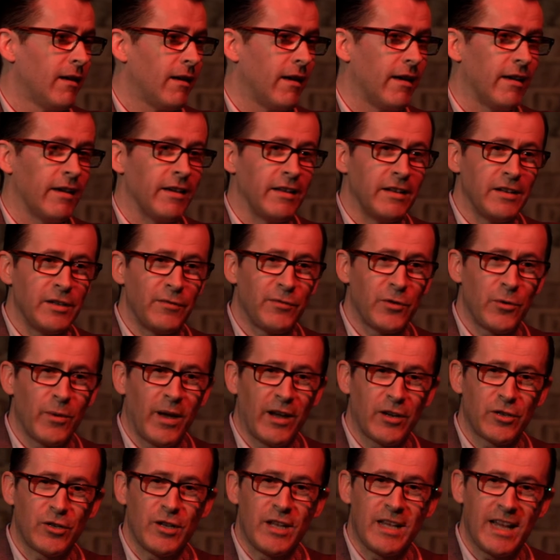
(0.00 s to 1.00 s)
And if you
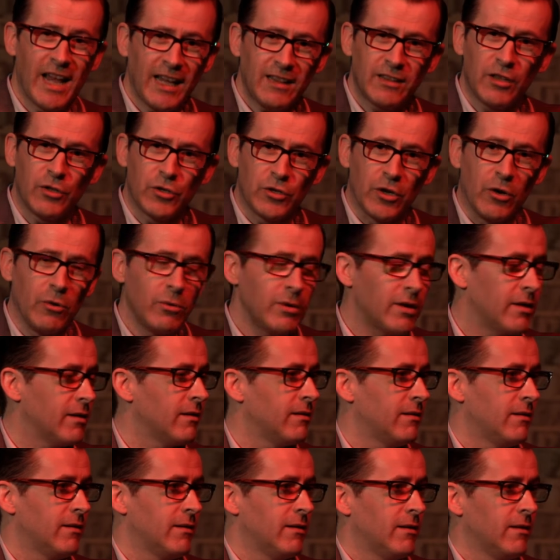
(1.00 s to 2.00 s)
actually get the joke,
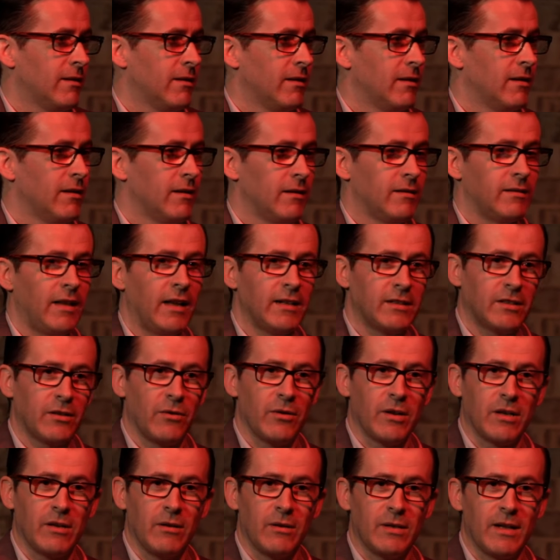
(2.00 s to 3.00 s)
that's
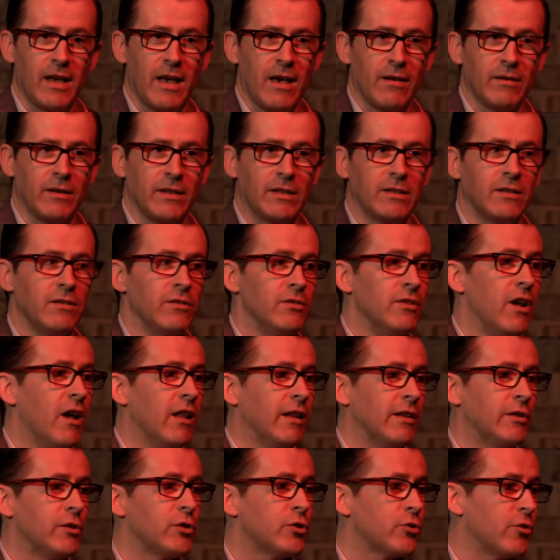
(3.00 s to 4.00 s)
going to go down as
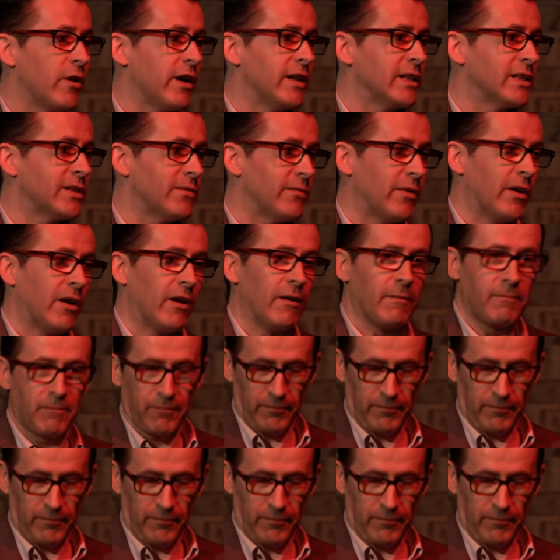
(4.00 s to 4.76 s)
knowledge transfer.